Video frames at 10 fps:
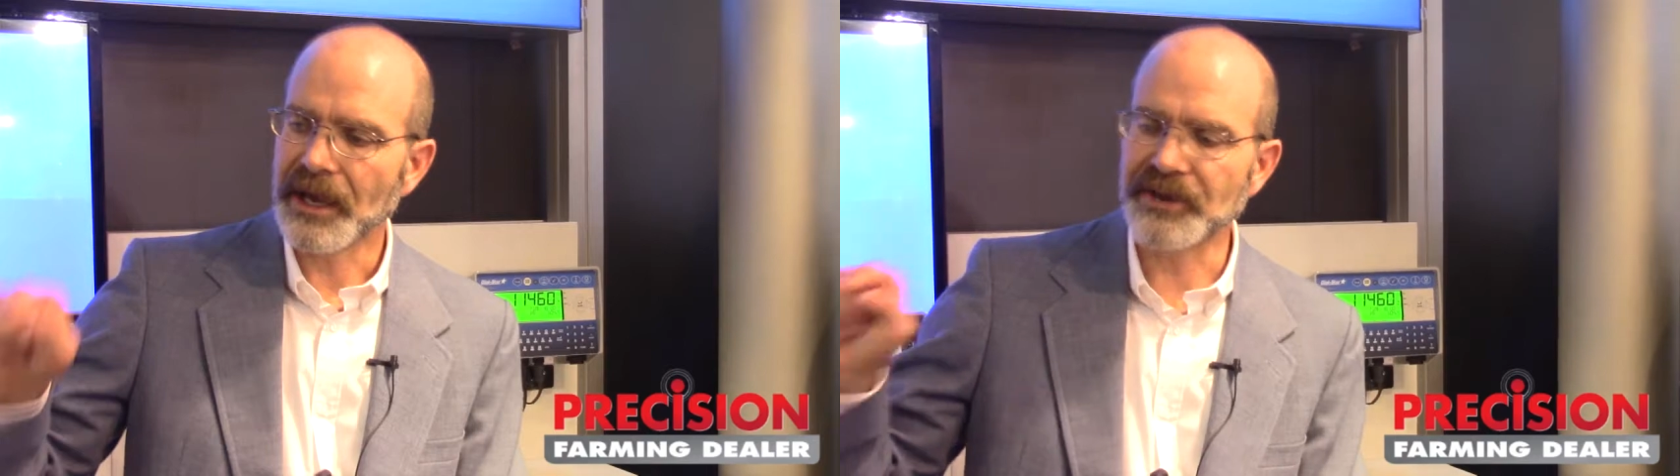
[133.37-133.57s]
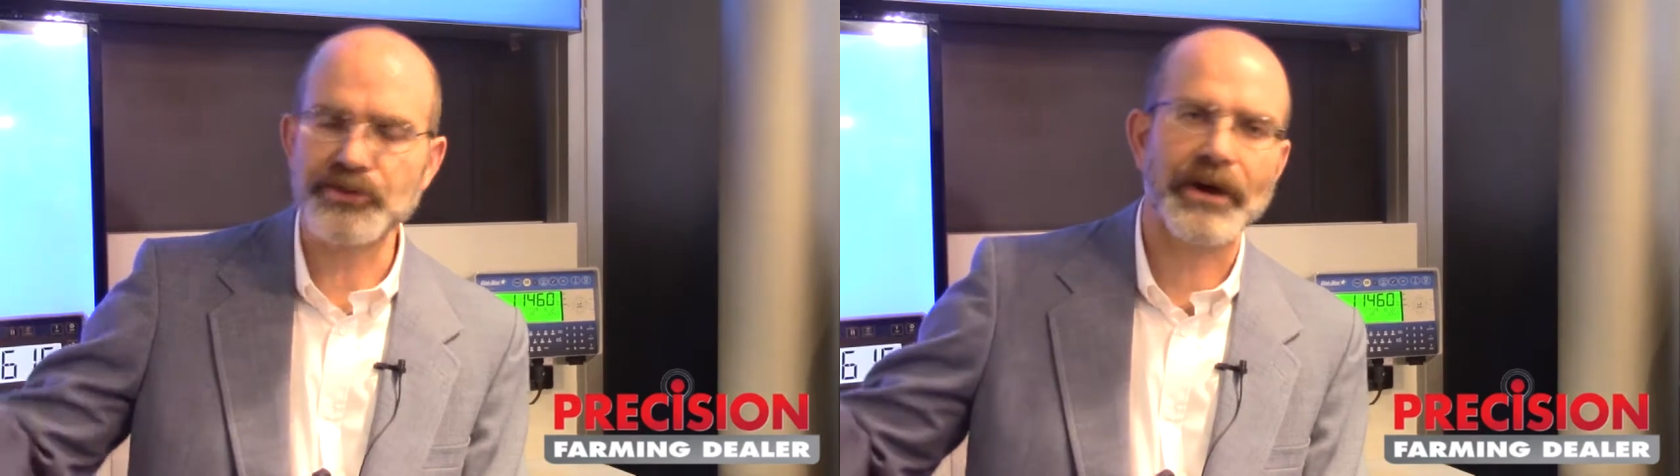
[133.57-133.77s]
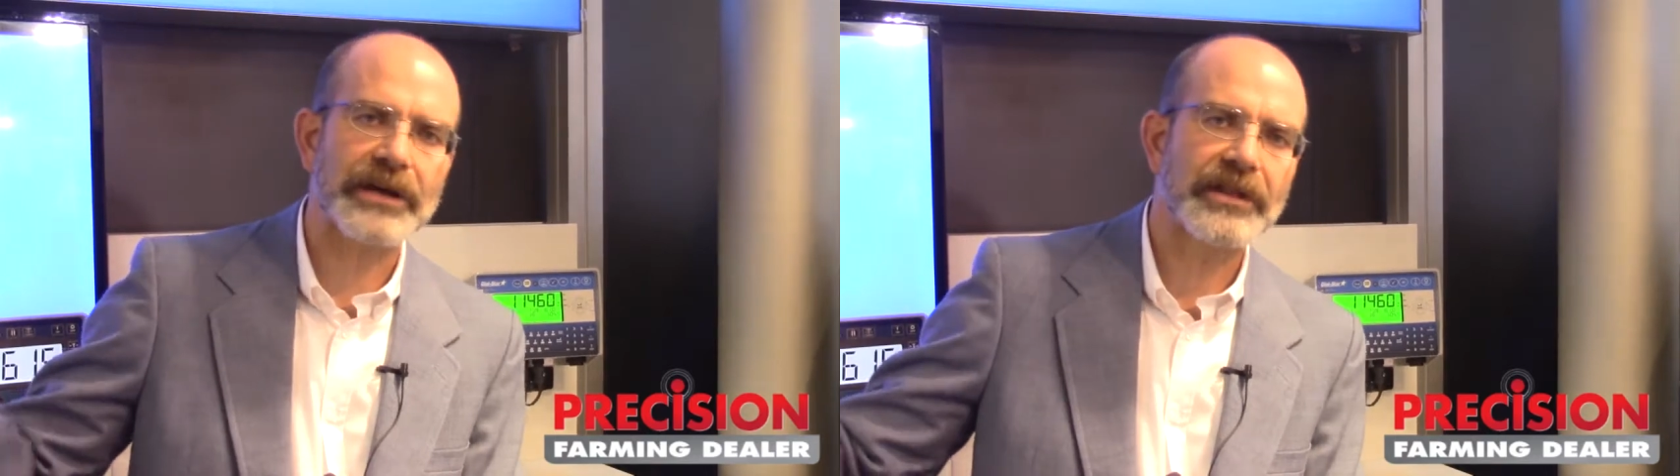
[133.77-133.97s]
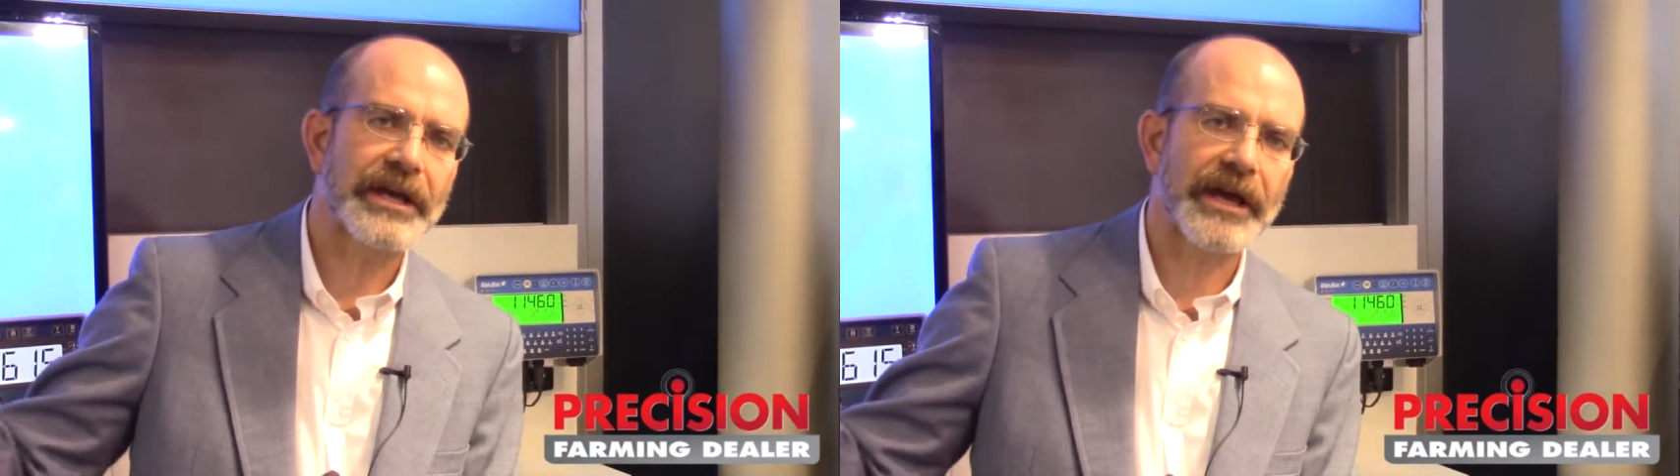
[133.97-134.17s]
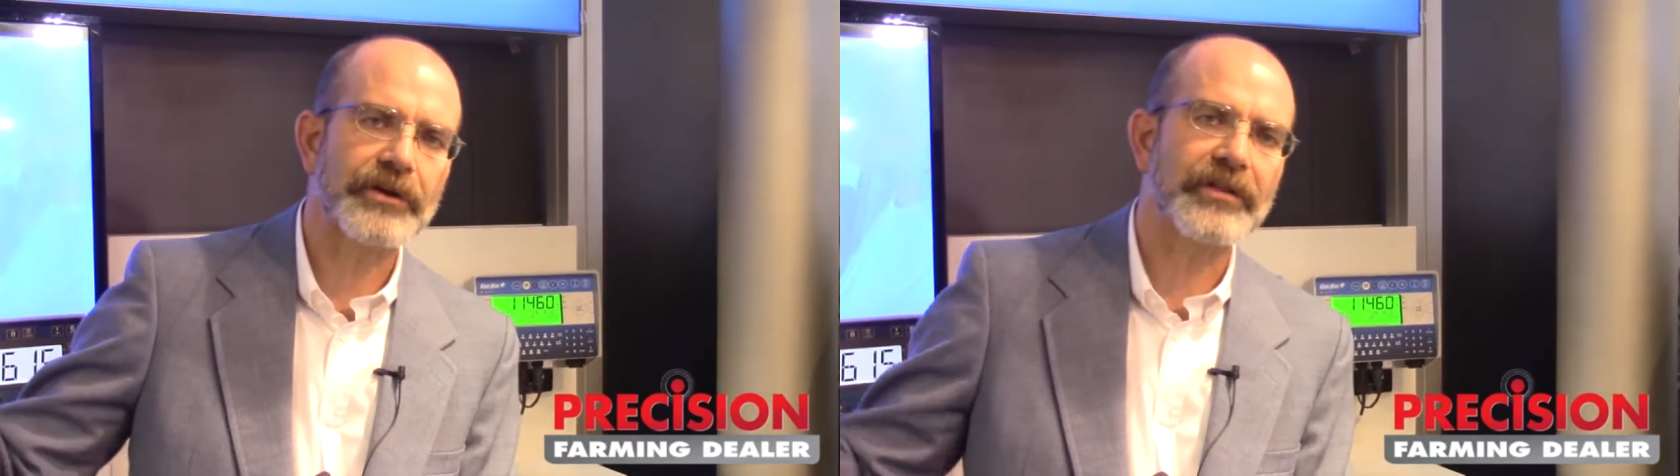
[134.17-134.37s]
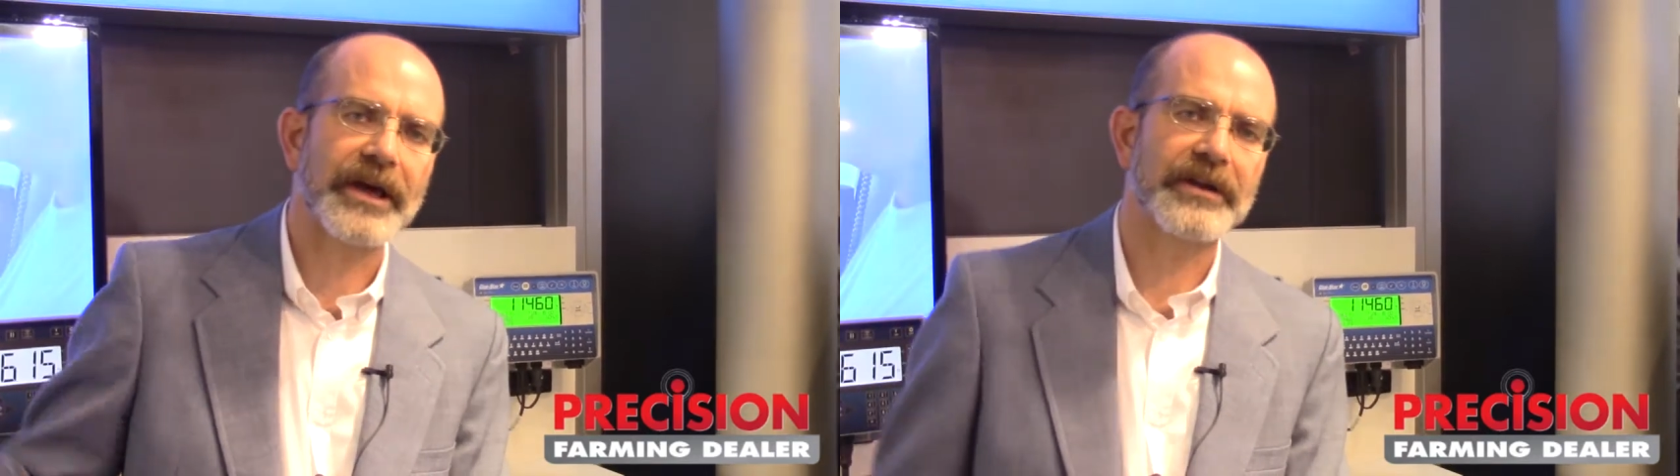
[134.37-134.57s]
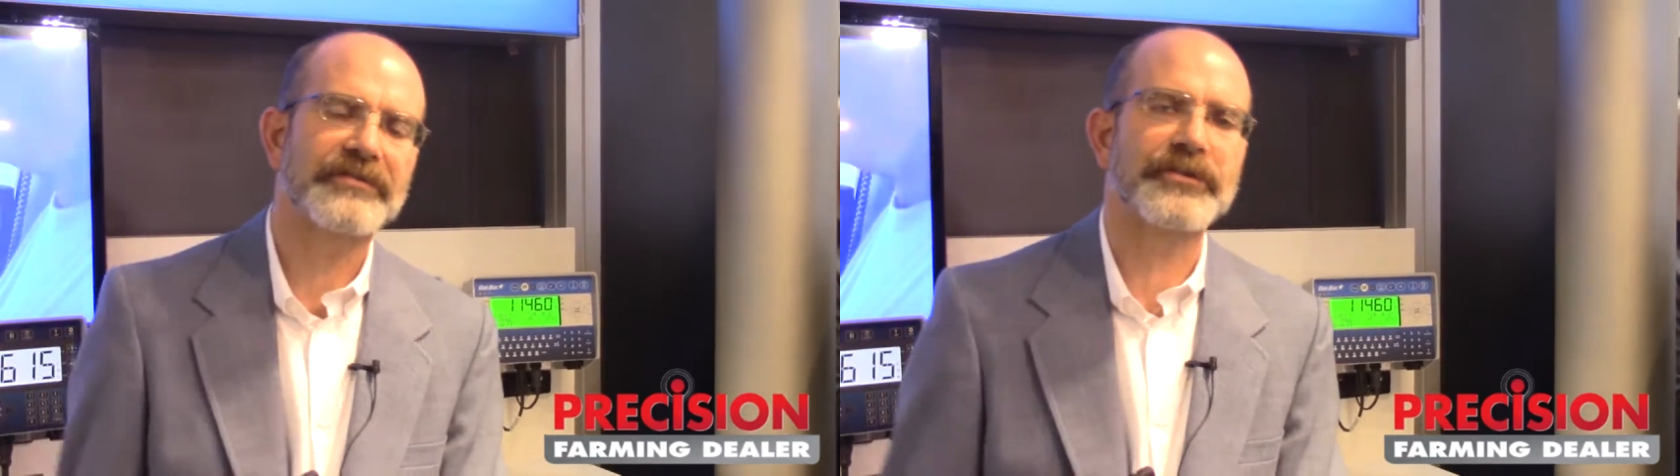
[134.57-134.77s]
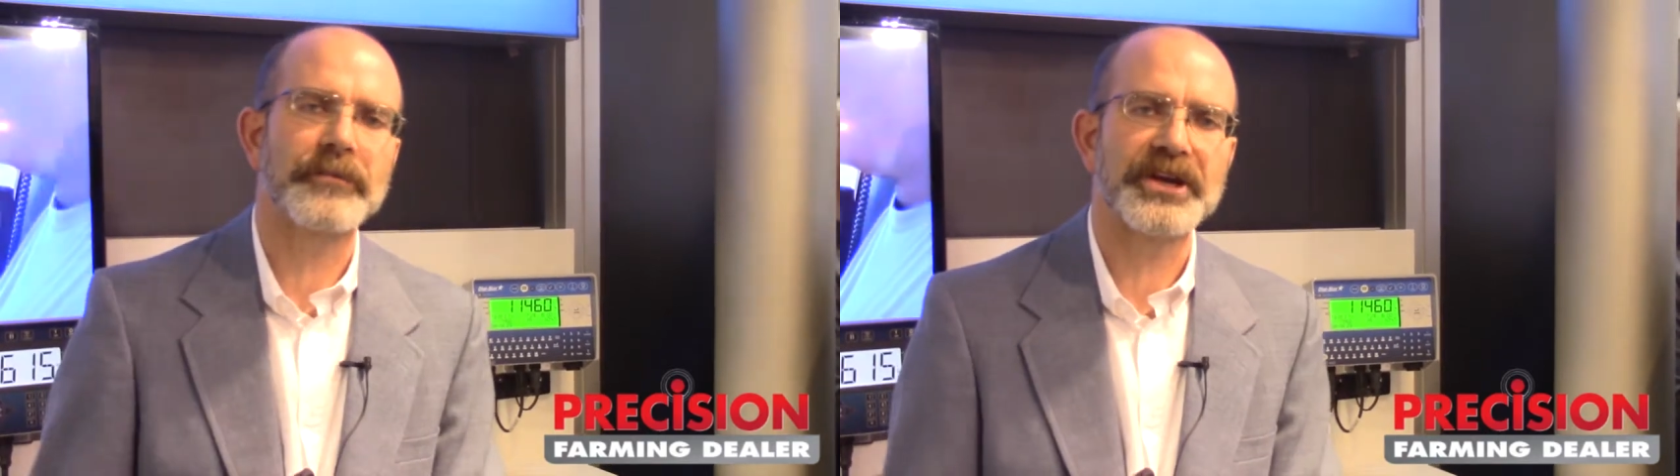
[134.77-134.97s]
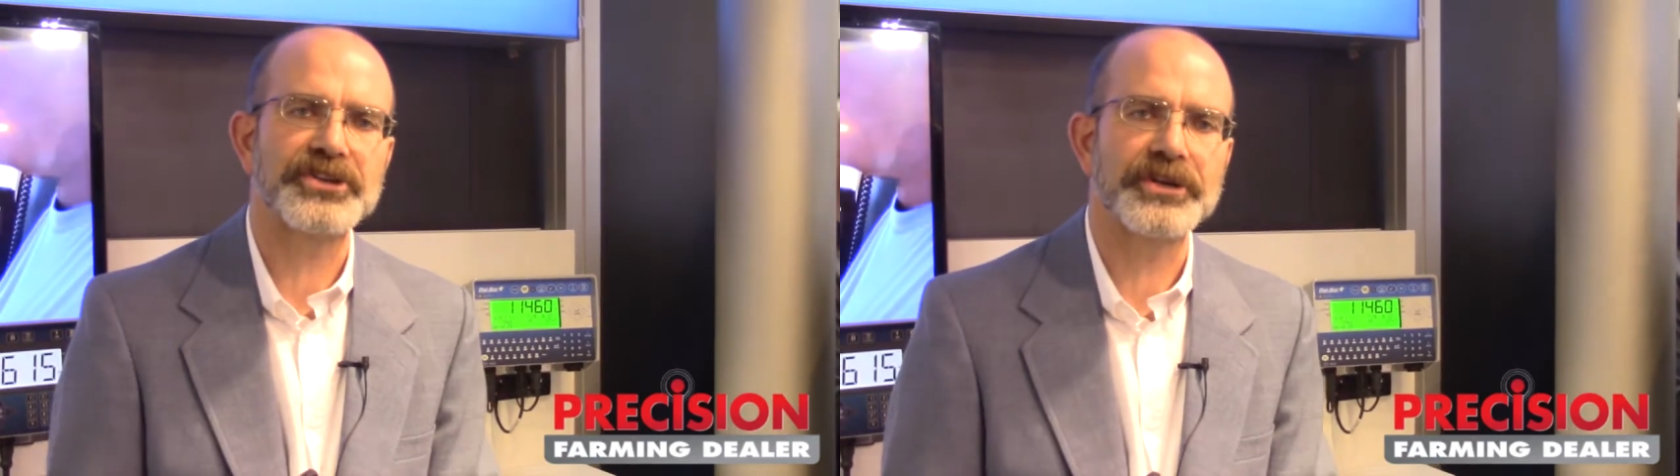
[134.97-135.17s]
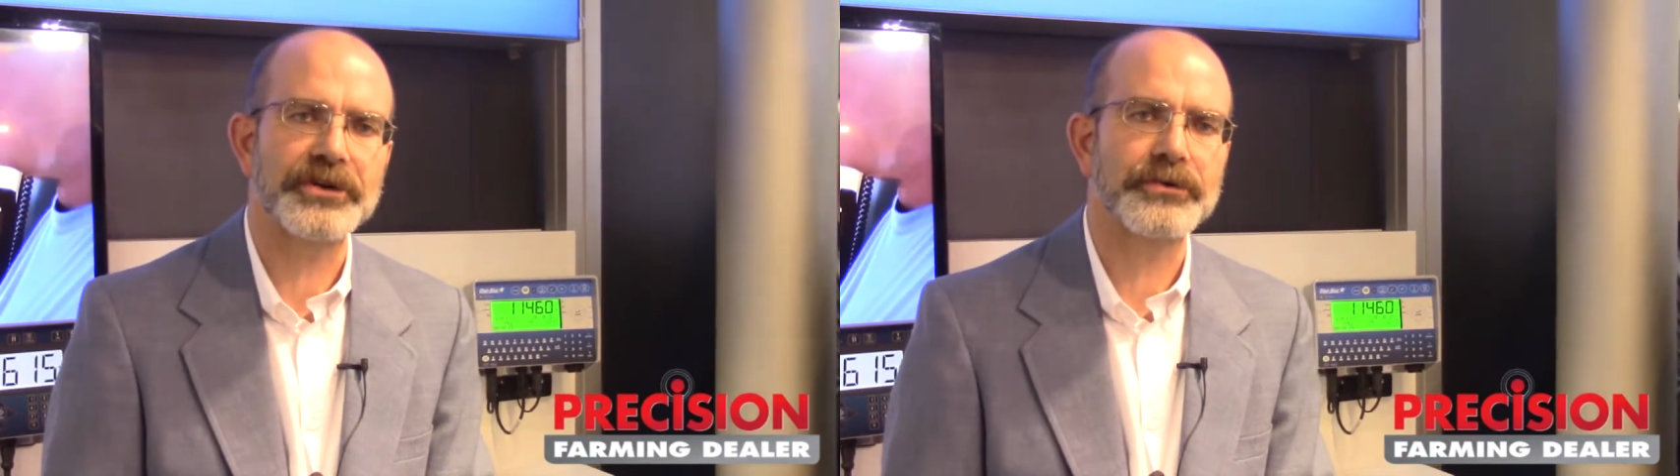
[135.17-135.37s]
and directly enter that
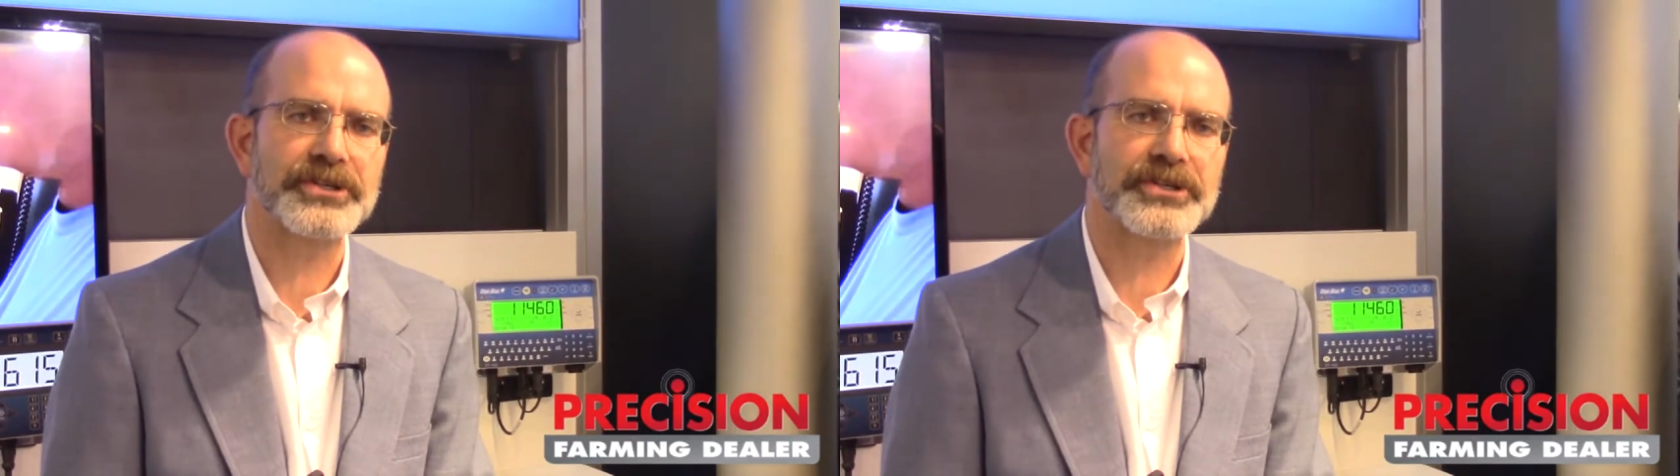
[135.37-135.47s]
information into